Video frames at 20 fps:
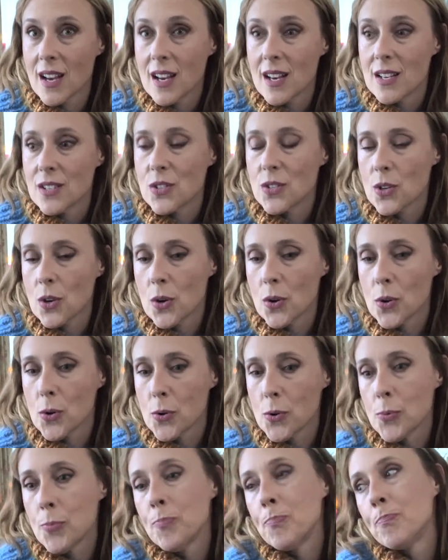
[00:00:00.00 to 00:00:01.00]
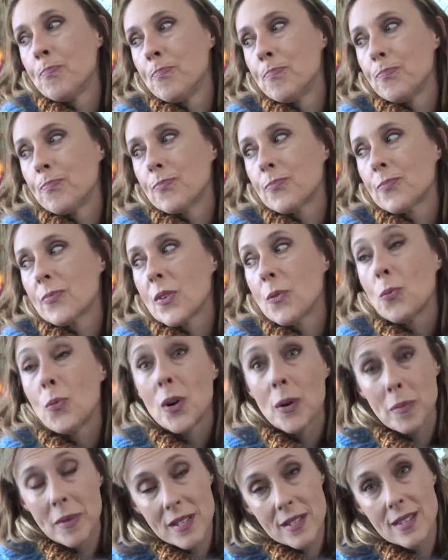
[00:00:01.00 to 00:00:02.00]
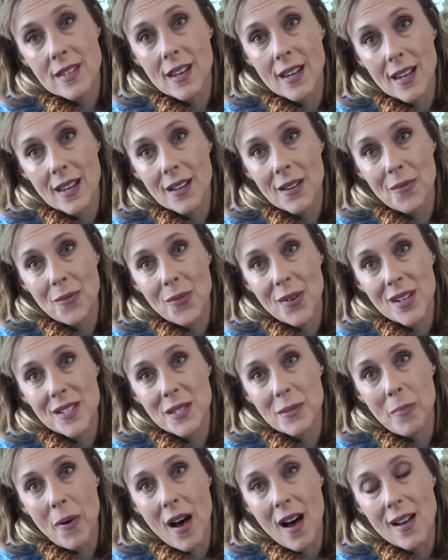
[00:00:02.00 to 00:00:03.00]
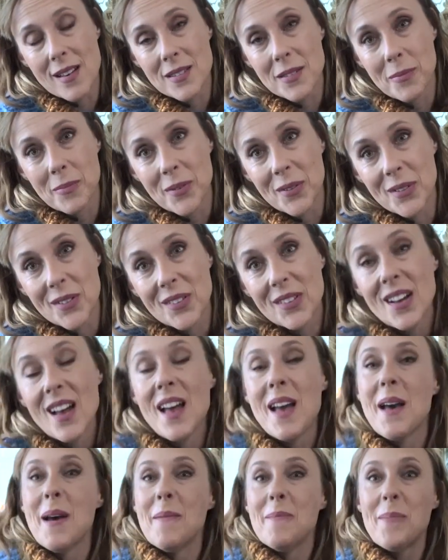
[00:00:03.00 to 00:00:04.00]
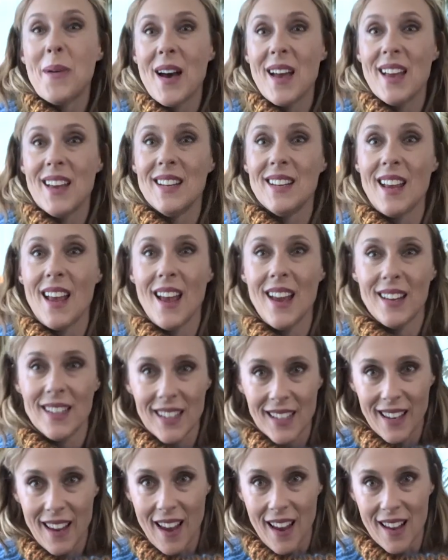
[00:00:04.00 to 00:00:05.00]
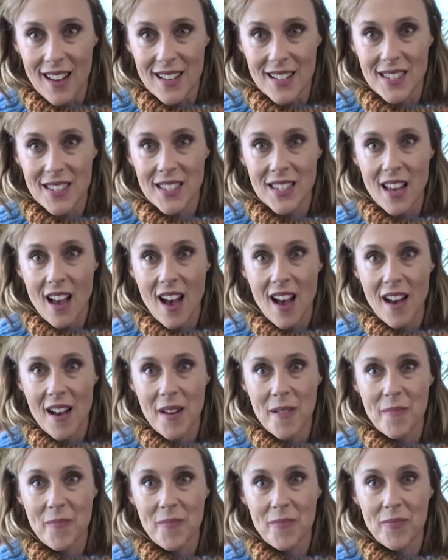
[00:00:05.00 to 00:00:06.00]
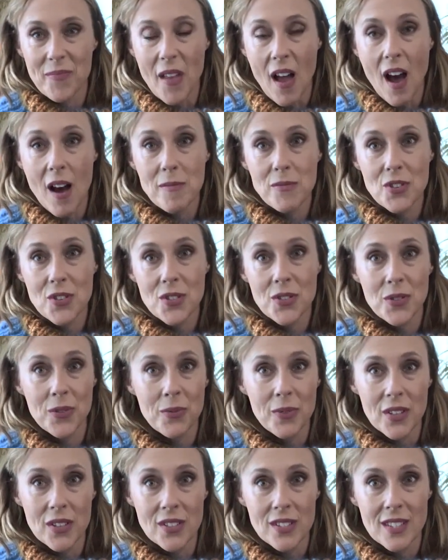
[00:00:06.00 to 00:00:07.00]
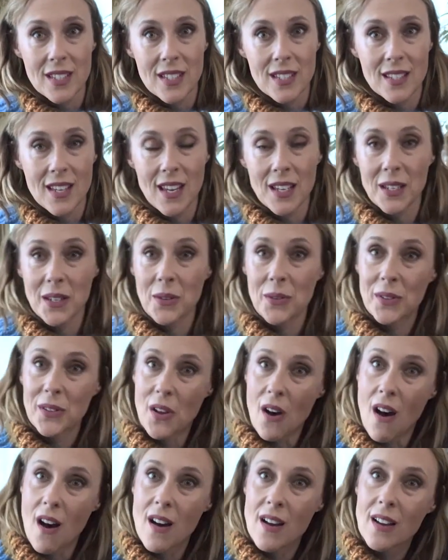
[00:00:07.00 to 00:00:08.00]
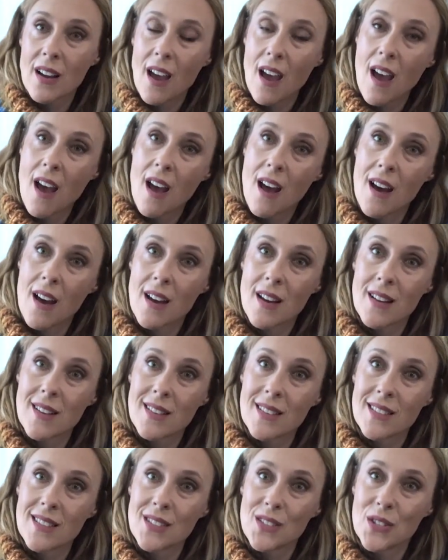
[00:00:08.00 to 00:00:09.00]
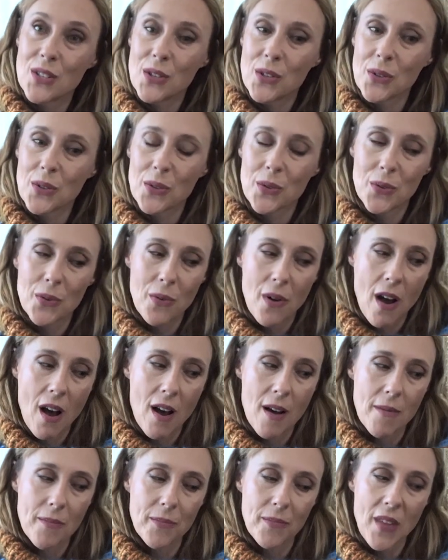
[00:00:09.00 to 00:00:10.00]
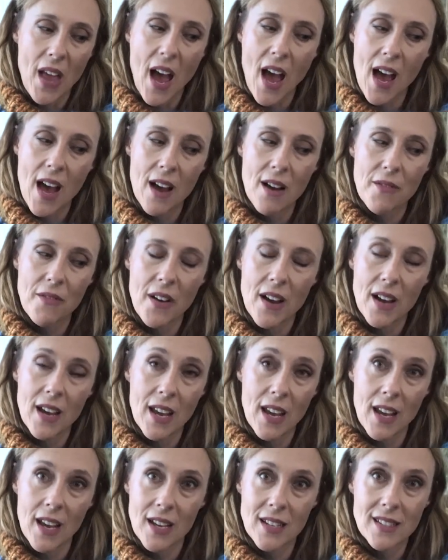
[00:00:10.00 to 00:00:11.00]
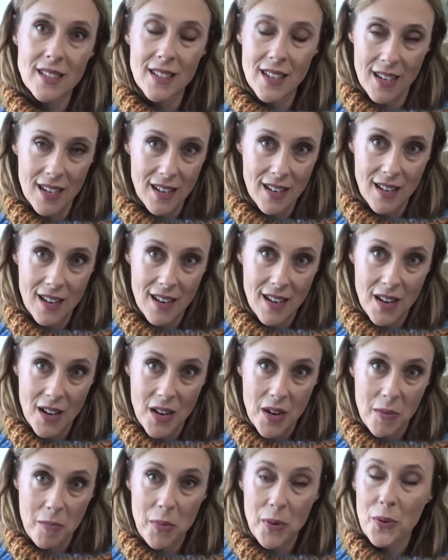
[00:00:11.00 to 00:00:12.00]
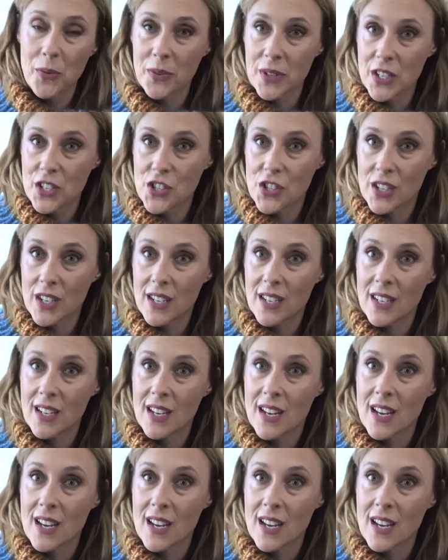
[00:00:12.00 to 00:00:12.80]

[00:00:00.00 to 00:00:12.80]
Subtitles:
So we'll be seeing what's possible. But in any case, I'm just thrilled to take you along and to have a hand knit Parisian